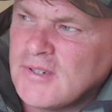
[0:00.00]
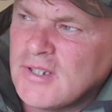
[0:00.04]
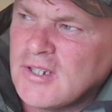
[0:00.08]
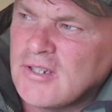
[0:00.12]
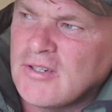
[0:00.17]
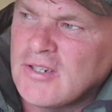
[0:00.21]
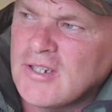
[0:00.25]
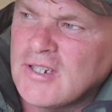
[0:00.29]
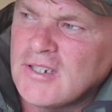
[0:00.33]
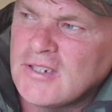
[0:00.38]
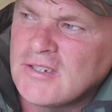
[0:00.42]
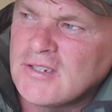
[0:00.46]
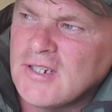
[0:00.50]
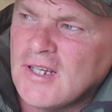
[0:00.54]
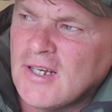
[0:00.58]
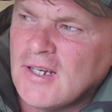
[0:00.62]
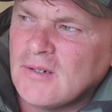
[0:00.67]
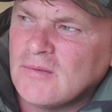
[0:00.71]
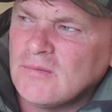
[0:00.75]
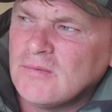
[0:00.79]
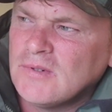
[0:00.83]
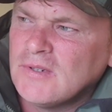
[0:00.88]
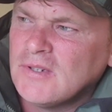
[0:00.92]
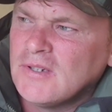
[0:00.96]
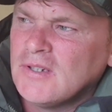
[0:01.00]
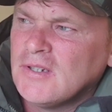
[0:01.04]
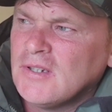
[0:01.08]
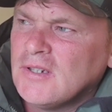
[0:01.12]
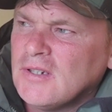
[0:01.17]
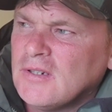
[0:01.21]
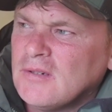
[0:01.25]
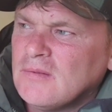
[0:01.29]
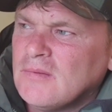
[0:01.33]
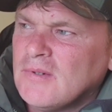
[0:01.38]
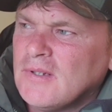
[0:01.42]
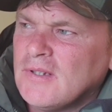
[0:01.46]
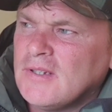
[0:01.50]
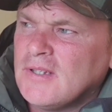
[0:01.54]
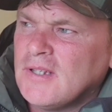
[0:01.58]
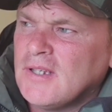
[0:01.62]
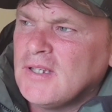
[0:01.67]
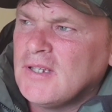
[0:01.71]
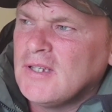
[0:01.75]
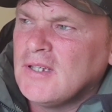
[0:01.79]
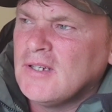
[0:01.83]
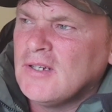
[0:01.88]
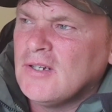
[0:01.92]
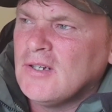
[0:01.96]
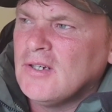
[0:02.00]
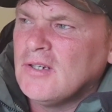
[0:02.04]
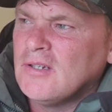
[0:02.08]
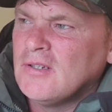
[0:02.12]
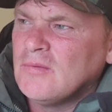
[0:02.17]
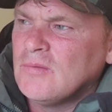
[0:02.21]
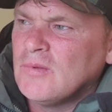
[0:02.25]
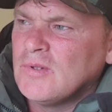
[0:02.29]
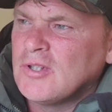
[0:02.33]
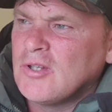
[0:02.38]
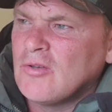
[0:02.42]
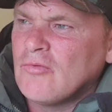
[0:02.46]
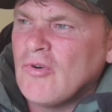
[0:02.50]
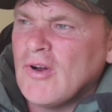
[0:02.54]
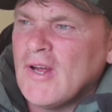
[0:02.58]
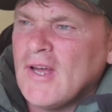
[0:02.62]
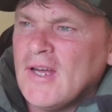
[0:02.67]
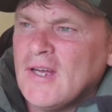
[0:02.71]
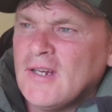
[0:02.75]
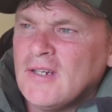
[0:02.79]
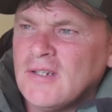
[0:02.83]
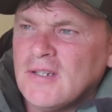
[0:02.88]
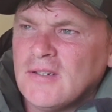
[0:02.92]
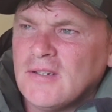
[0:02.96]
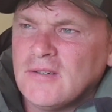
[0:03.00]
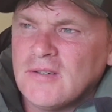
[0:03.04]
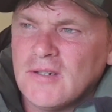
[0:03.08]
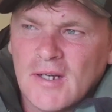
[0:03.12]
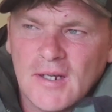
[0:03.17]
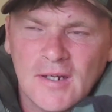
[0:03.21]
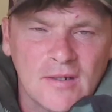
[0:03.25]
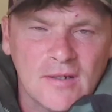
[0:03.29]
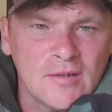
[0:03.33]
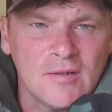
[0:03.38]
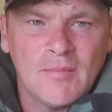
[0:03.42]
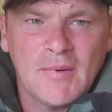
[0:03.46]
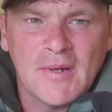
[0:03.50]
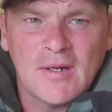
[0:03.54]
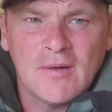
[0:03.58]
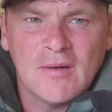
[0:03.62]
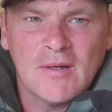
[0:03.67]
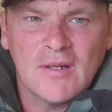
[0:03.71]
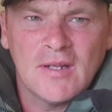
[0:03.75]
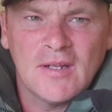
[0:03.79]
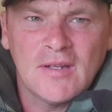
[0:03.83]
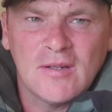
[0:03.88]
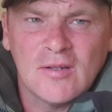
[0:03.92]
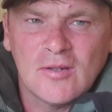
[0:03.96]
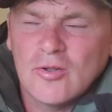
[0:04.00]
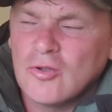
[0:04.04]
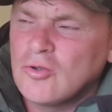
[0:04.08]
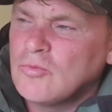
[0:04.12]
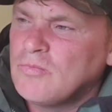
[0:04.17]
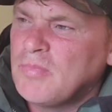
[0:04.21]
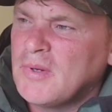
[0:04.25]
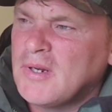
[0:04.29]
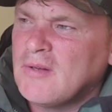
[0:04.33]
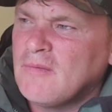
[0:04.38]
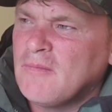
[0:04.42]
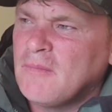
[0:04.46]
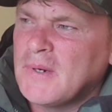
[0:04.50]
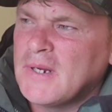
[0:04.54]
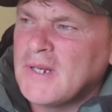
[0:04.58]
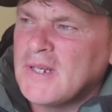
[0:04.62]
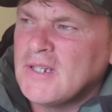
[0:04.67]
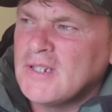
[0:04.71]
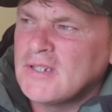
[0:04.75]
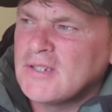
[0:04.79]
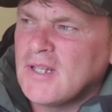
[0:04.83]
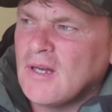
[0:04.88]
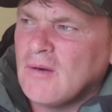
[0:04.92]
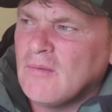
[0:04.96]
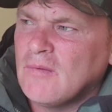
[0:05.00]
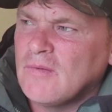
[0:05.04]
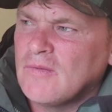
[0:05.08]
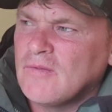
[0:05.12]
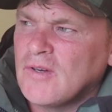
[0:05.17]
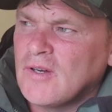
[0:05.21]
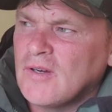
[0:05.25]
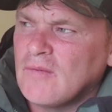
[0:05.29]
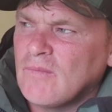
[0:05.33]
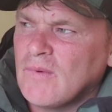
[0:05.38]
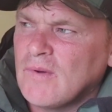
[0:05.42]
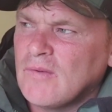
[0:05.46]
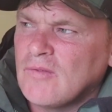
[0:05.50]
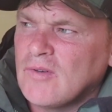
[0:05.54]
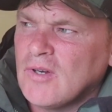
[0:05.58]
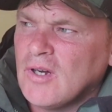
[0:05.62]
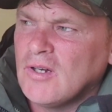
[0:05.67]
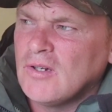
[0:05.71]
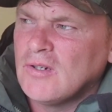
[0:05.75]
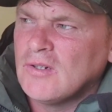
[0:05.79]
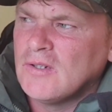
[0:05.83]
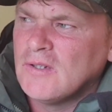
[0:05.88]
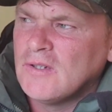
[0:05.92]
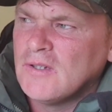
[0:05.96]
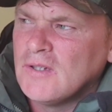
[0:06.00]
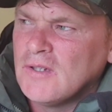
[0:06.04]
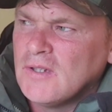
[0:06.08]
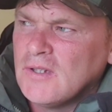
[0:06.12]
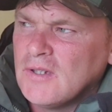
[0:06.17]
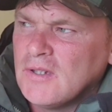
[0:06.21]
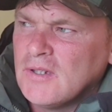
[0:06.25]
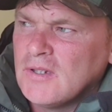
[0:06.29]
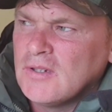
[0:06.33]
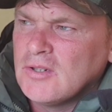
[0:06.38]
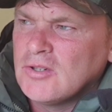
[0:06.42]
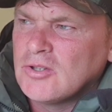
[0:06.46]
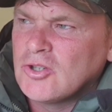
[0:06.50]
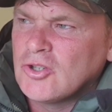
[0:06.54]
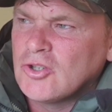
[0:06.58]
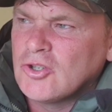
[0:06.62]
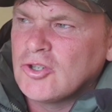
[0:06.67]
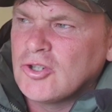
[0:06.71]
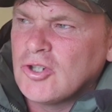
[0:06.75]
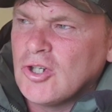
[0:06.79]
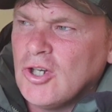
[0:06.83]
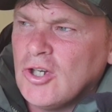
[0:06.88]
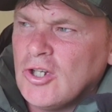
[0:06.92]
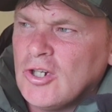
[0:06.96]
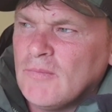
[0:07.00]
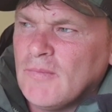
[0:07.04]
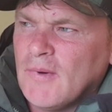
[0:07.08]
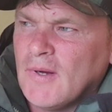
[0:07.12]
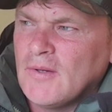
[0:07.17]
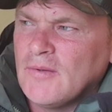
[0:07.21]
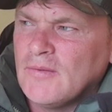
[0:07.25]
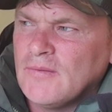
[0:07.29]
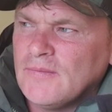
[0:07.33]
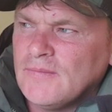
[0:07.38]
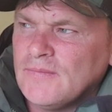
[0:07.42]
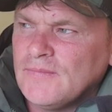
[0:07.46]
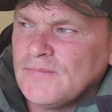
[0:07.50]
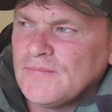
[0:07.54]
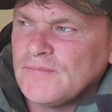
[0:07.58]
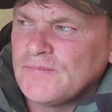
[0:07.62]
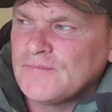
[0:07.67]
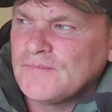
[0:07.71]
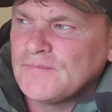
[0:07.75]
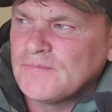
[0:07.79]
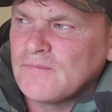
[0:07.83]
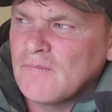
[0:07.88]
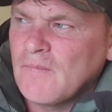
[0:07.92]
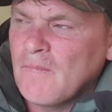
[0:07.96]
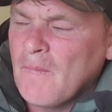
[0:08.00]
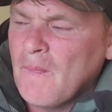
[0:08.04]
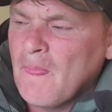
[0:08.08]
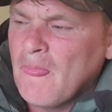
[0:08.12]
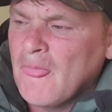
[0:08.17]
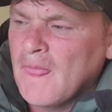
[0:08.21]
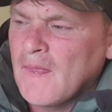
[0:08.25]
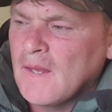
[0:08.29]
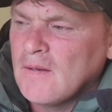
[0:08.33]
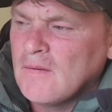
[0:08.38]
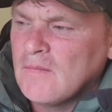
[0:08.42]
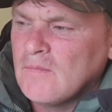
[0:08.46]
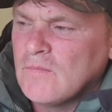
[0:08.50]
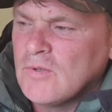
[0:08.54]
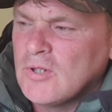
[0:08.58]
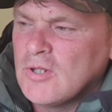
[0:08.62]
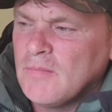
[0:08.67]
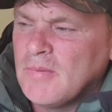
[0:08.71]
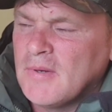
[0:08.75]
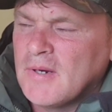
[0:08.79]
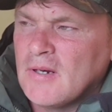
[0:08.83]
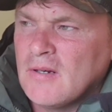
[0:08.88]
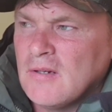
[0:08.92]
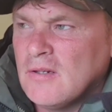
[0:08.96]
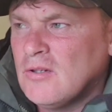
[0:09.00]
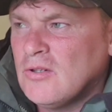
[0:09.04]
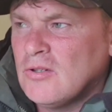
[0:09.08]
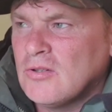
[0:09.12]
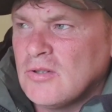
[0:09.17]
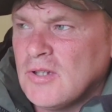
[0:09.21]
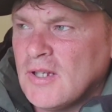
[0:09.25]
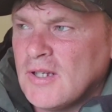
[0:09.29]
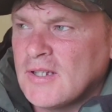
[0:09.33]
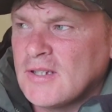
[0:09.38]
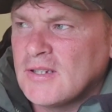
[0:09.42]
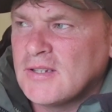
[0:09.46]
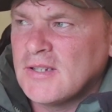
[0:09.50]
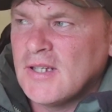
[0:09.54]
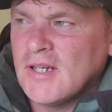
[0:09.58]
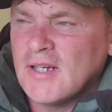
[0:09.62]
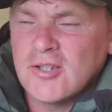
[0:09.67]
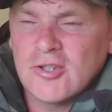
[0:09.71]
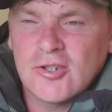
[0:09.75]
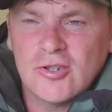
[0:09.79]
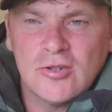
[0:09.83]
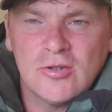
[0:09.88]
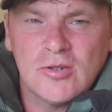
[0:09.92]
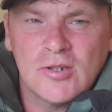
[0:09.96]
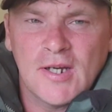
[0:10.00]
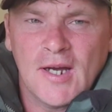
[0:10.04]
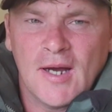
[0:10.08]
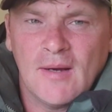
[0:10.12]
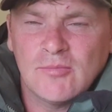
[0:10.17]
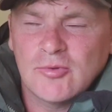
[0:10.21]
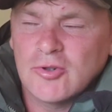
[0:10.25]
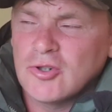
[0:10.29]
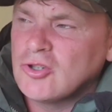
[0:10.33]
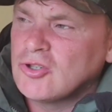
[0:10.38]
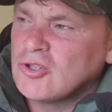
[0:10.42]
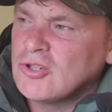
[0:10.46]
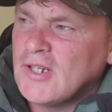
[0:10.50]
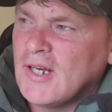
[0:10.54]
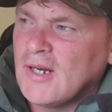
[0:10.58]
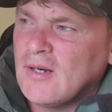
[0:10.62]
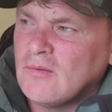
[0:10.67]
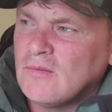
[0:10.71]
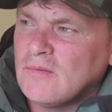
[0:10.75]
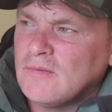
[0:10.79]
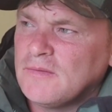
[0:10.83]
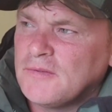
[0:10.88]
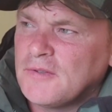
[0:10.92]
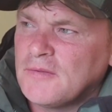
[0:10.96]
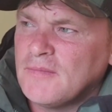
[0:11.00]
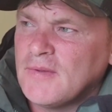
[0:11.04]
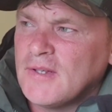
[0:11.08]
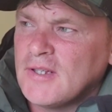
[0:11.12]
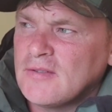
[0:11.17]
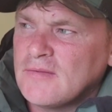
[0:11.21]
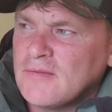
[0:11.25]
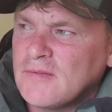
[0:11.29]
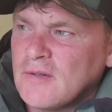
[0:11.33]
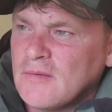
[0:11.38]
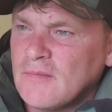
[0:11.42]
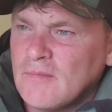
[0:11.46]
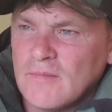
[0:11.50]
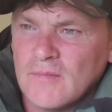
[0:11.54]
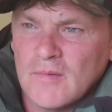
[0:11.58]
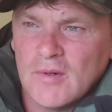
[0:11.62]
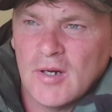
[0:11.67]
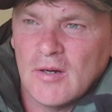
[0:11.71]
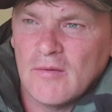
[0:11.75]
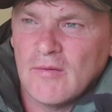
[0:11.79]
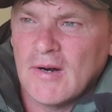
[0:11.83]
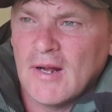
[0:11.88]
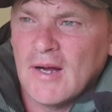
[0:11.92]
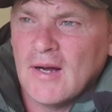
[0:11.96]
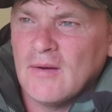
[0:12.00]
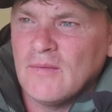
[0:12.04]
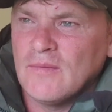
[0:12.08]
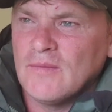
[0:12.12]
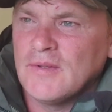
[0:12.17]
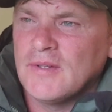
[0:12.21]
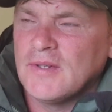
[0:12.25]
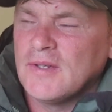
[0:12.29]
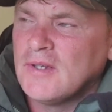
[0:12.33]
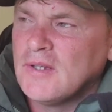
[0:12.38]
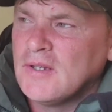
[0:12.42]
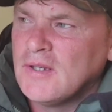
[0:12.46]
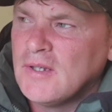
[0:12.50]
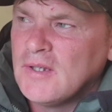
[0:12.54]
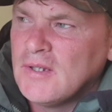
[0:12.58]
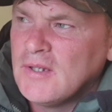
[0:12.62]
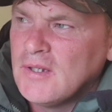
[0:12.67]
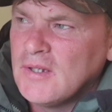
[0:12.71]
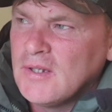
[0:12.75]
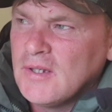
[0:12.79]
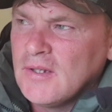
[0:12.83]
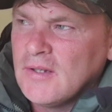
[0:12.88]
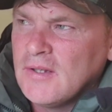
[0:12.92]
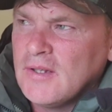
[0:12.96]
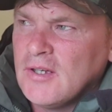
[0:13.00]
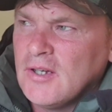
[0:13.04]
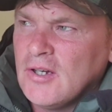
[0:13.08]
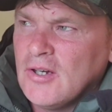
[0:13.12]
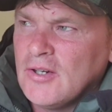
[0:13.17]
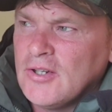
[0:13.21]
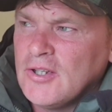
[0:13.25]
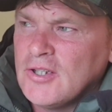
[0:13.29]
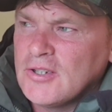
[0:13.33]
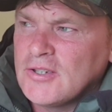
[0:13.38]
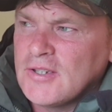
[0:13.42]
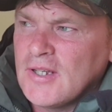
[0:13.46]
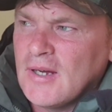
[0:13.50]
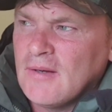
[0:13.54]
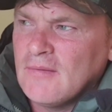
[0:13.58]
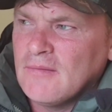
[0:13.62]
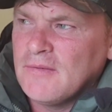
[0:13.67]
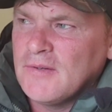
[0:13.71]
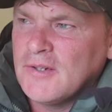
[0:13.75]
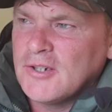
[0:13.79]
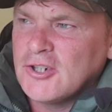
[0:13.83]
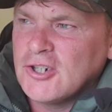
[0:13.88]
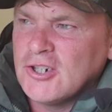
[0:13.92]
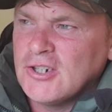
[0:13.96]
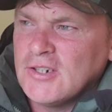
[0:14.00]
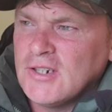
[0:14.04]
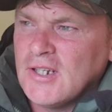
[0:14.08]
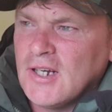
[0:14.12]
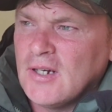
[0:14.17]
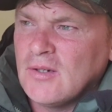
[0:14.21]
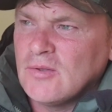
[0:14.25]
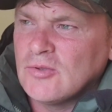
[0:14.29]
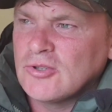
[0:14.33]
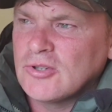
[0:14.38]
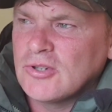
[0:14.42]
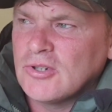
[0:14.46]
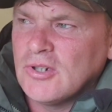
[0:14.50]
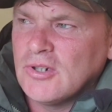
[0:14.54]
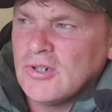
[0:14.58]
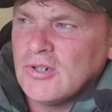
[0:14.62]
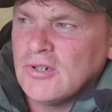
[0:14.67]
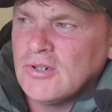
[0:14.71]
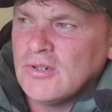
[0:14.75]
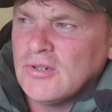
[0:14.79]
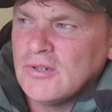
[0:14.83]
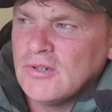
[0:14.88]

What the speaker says: degrees now, with the rain and the good bit of breeze that we've got, should turn them on. With a bit of luck, like I say, 2 captures now from around the areas I'm fishing now. So